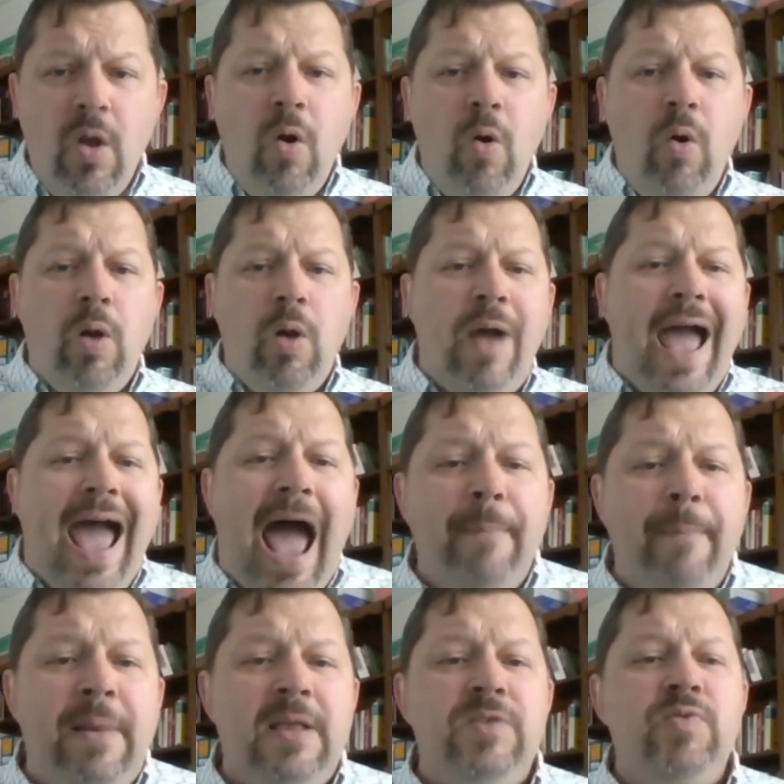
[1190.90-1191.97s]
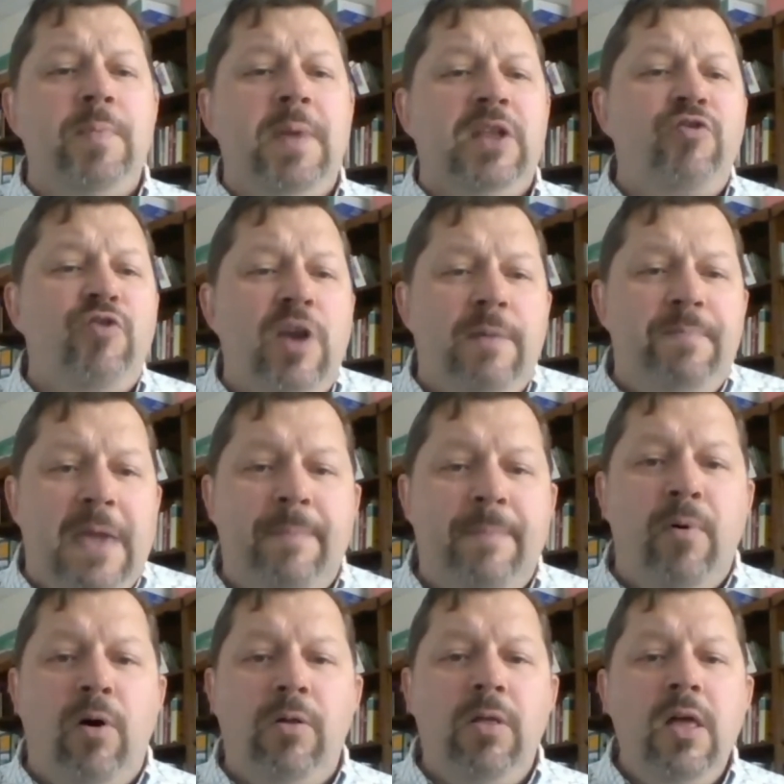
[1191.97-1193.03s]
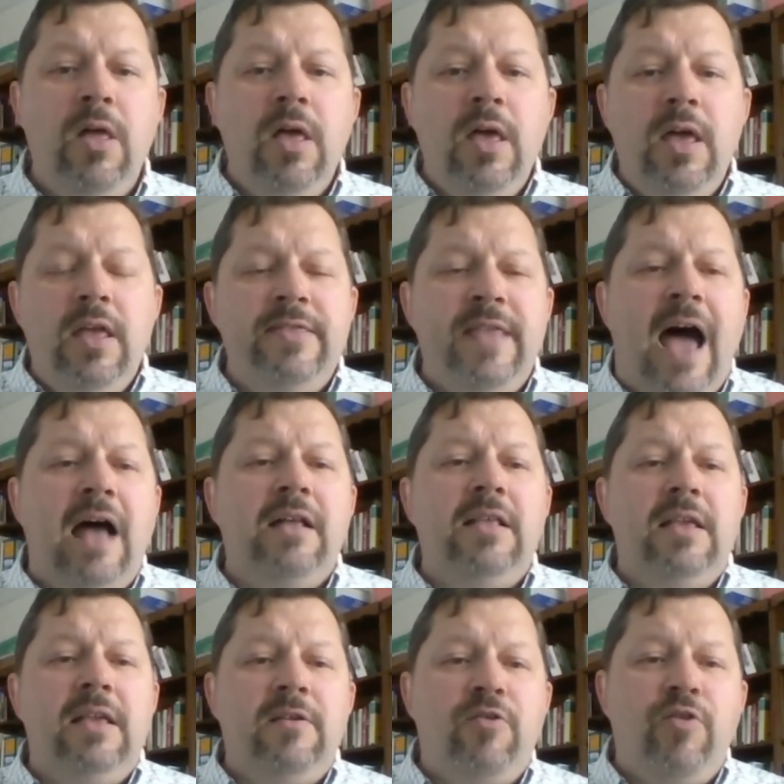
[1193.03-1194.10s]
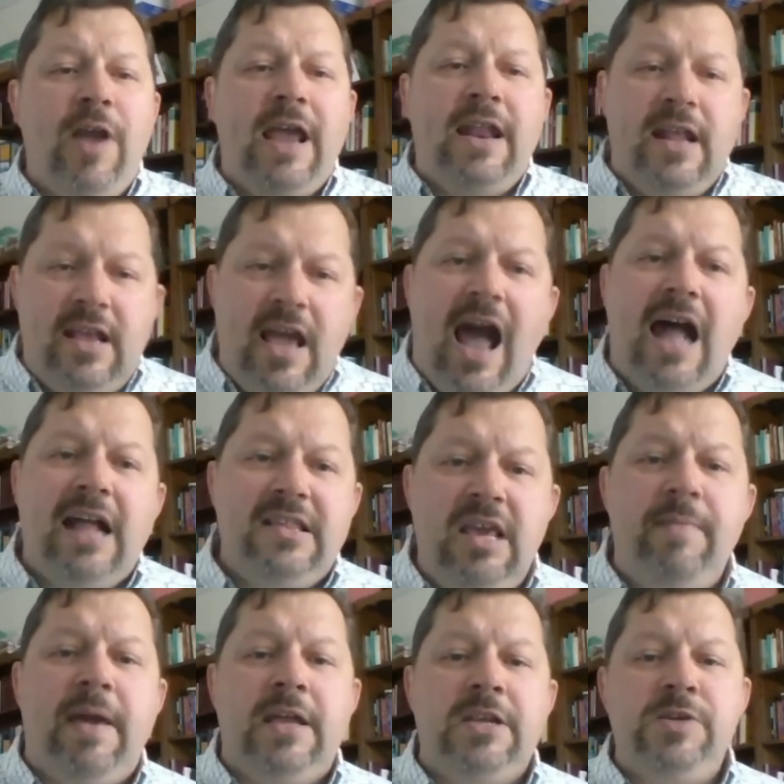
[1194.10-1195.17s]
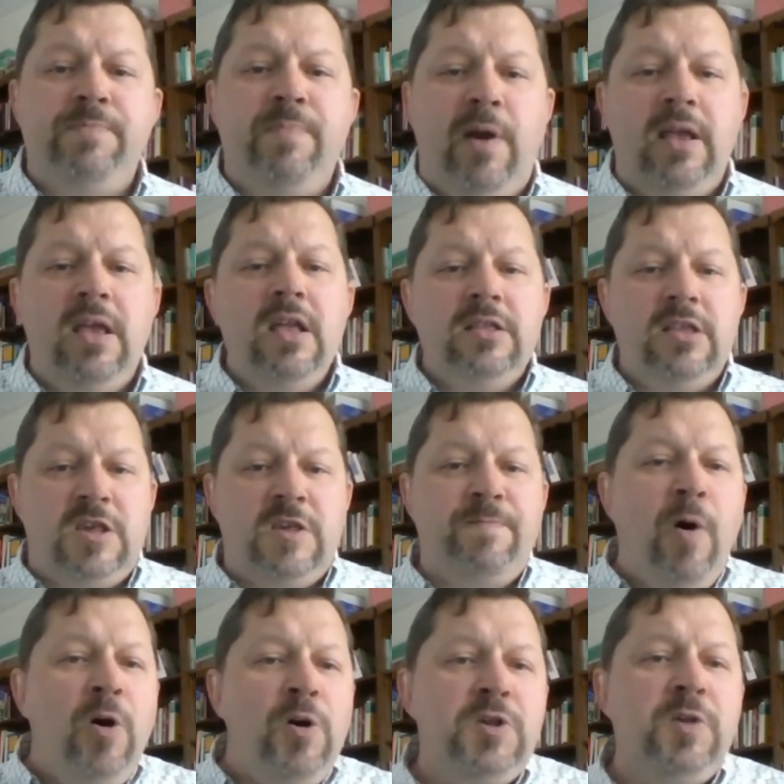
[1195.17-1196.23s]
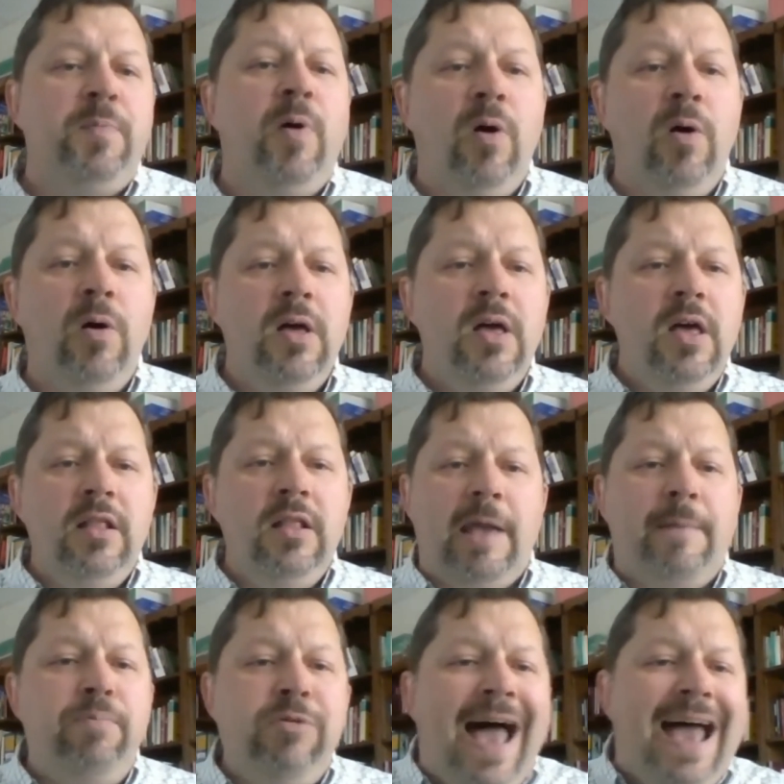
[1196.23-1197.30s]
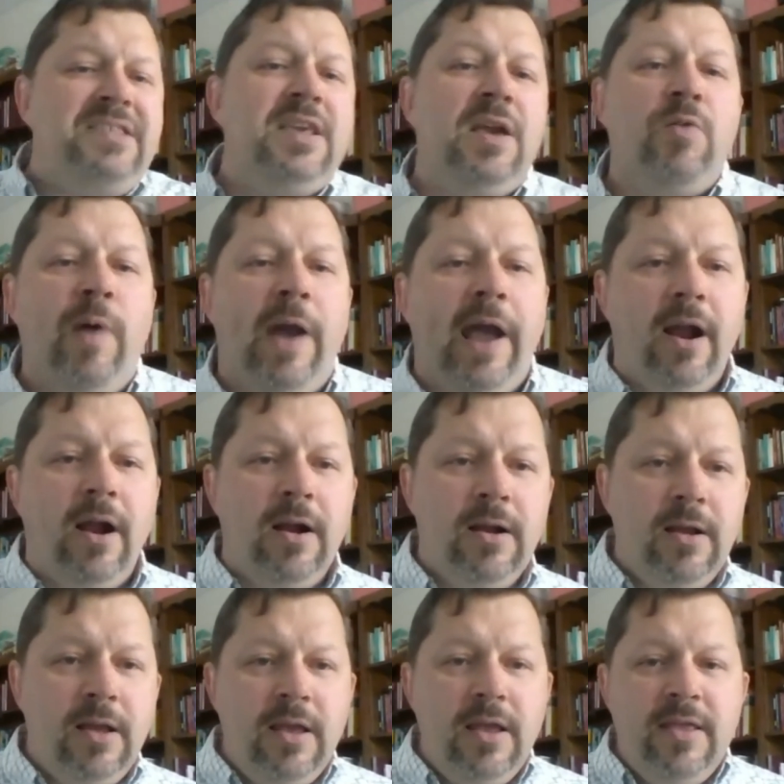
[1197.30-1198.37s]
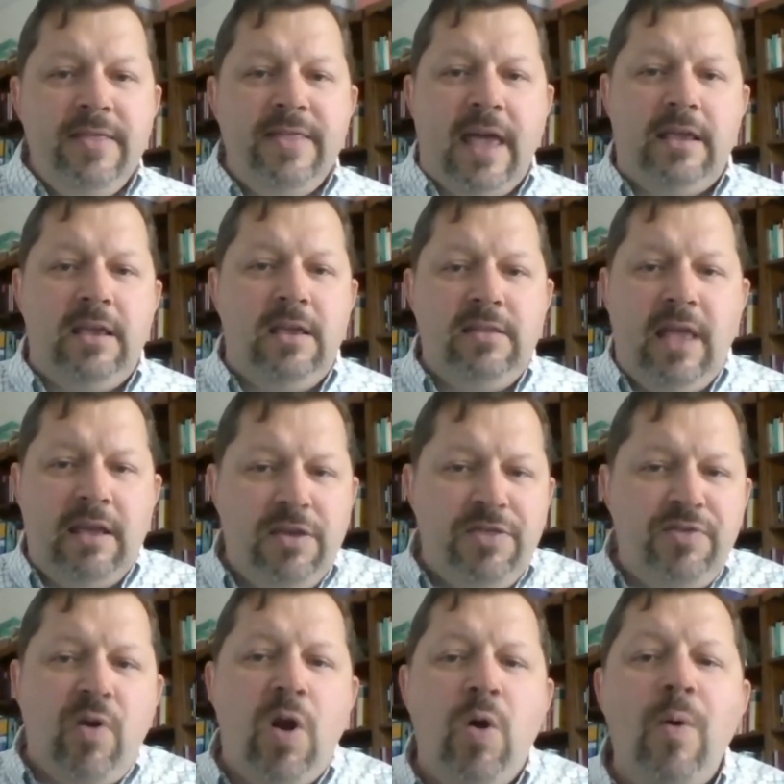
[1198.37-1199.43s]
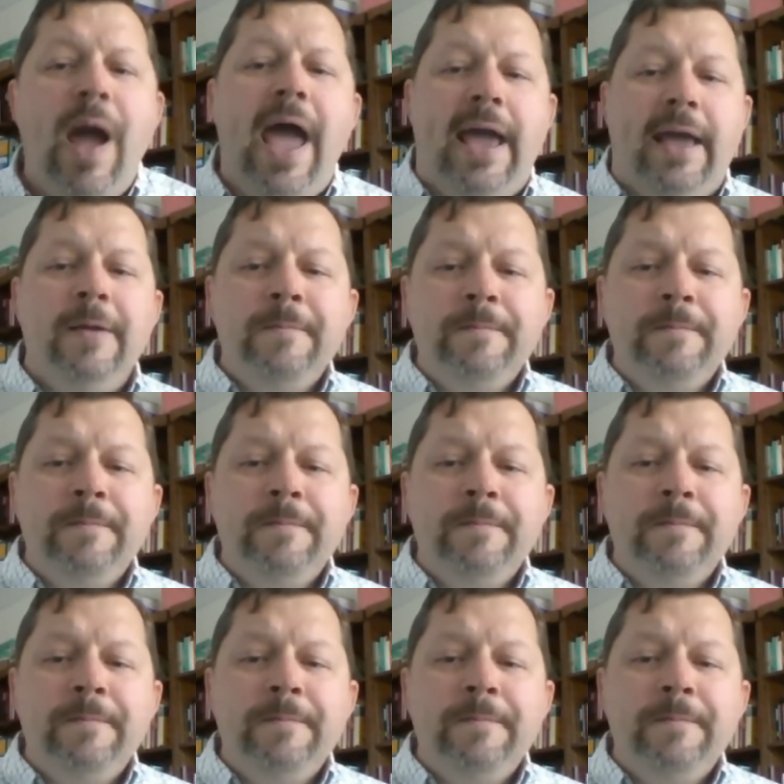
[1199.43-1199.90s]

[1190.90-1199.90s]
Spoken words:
Or what happens when we treat people not creating God's image, but disposable, like plasticware that you throw away.